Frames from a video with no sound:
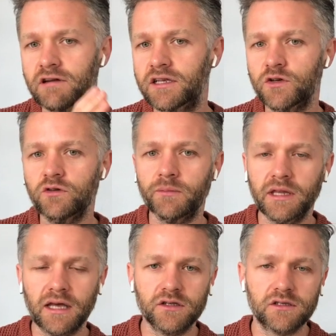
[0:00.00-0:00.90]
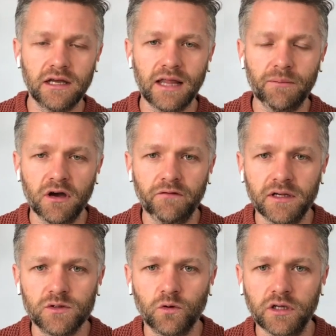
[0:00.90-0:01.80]
do them in that
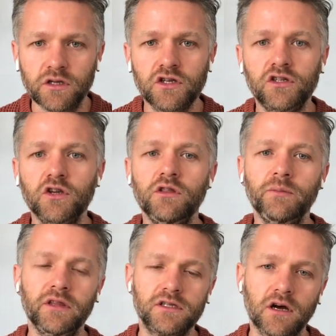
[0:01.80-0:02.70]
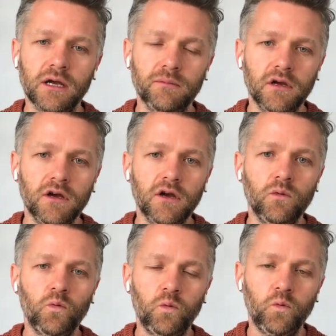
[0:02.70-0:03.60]
perfect order. You should do them at the time
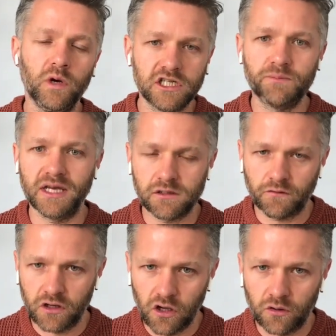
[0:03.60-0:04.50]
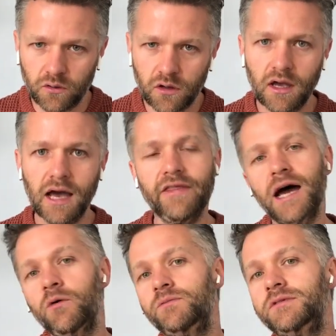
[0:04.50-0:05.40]
which is best for you, and that
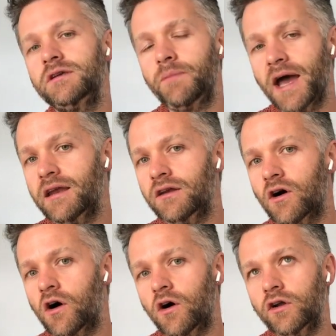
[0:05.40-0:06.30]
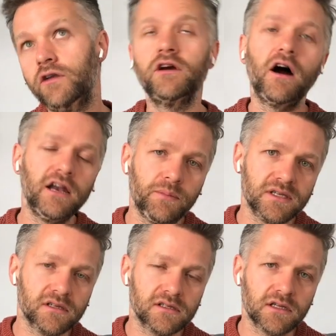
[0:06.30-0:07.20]
would depend on the kind of
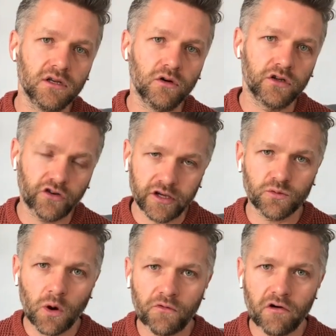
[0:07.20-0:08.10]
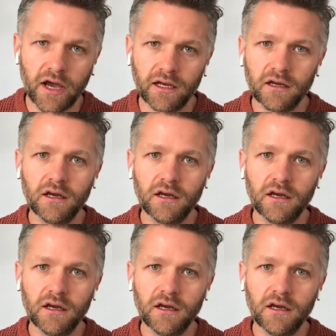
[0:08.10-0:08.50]
business that you're trying to operate,